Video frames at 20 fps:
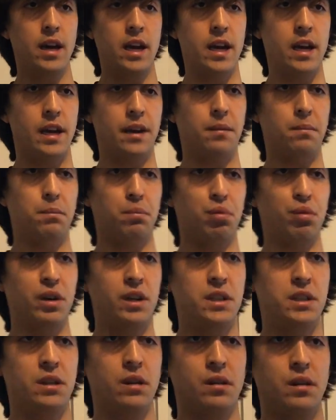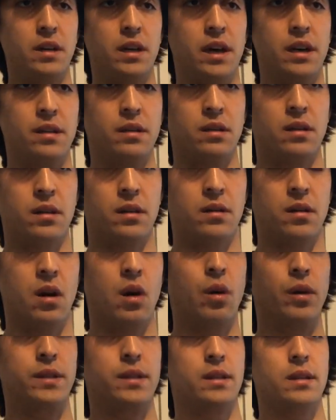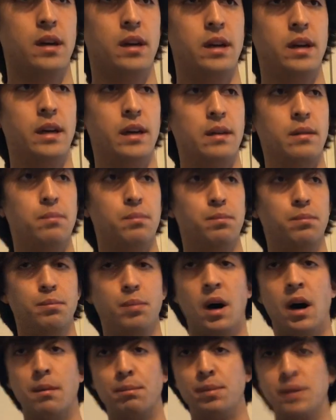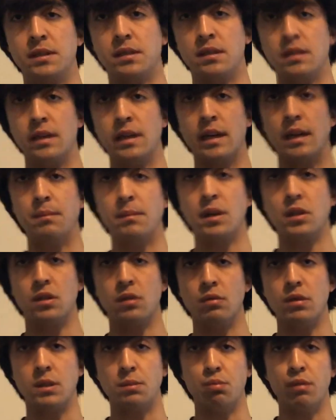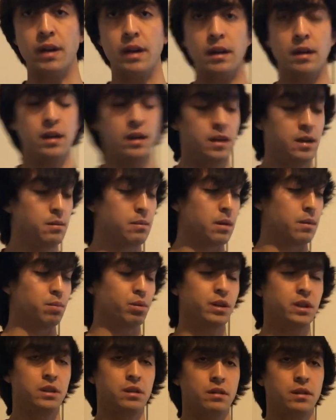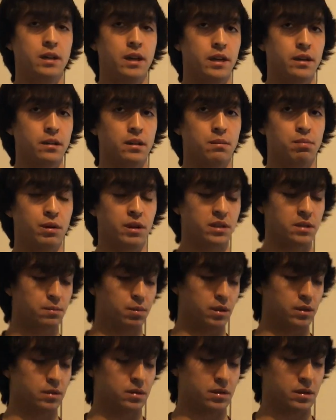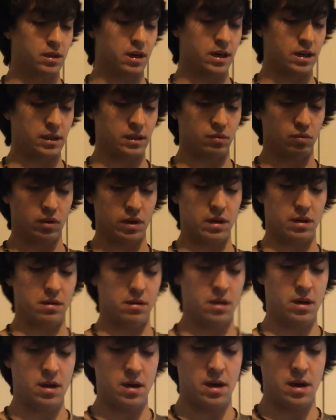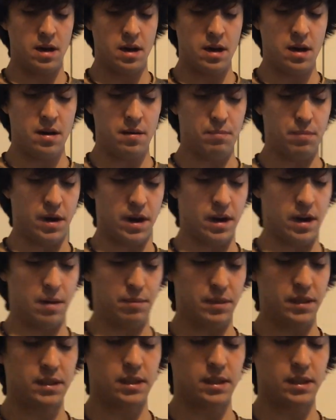and I'm pretty sure the other, it's got a palm piston head. I'm not sure which brand, but I'm pretty sure the other compression parts are stock as well. But